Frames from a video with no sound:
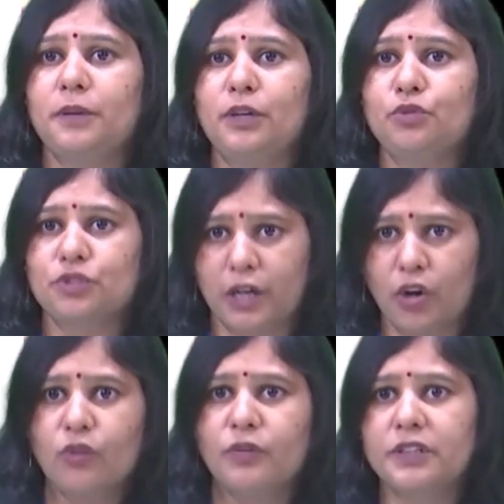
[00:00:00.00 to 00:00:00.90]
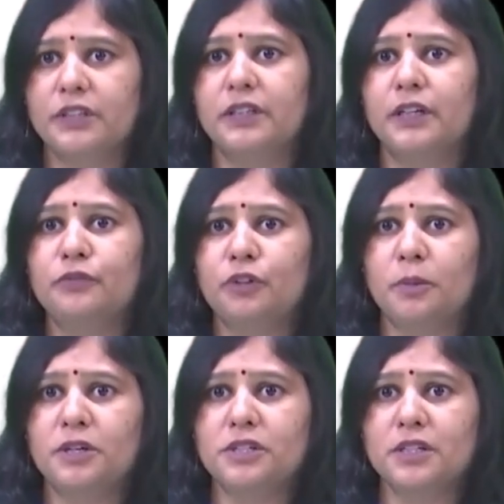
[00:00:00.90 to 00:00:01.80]
be used along with other
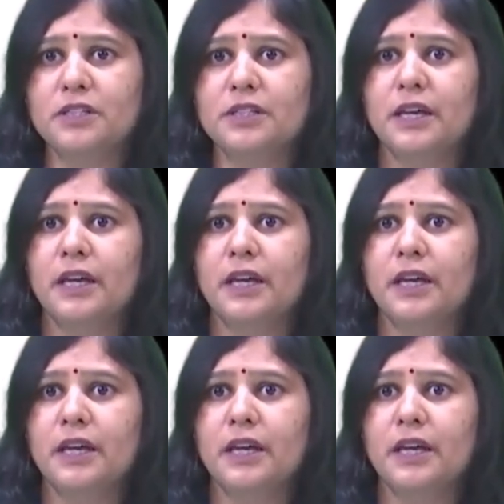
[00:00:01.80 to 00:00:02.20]
informations,